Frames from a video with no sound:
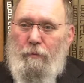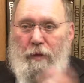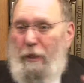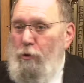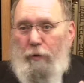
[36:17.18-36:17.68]

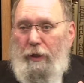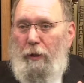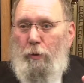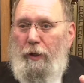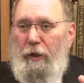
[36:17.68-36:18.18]
That's
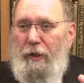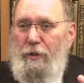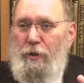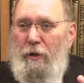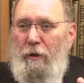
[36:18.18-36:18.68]
really what it
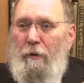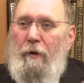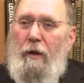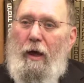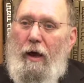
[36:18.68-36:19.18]
is.
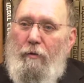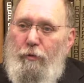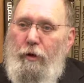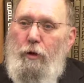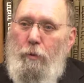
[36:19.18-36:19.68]
Every